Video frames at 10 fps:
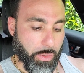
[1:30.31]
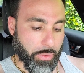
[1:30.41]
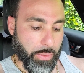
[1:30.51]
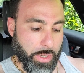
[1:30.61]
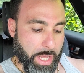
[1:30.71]

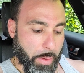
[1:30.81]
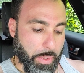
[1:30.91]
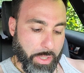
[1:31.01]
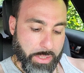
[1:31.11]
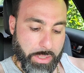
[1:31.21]
We all know how
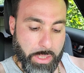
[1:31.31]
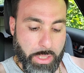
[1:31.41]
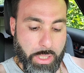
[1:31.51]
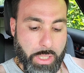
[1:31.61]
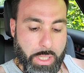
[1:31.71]
that works.
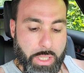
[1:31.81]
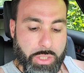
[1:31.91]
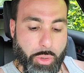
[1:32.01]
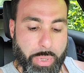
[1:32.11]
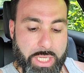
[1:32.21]

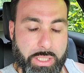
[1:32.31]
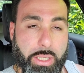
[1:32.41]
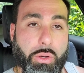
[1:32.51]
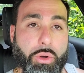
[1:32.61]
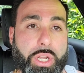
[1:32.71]
So
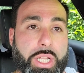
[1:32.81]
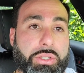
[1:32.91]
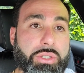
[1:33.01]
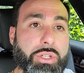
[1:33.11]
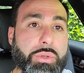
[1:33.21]
basically all you
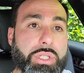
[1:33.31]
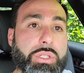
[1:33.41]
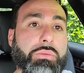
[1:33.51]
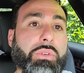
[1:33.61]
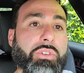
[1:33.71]
need to do
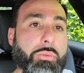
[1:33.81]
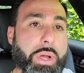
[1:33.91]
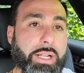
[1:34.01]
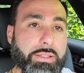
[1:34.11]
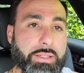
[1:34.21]
is
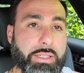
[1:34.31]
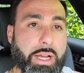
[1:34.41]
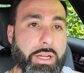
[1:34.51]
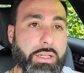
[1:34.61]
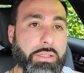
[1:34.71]
revert back to
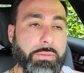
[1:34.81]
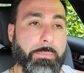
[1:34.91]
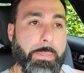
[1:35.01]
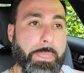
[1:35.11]
stock.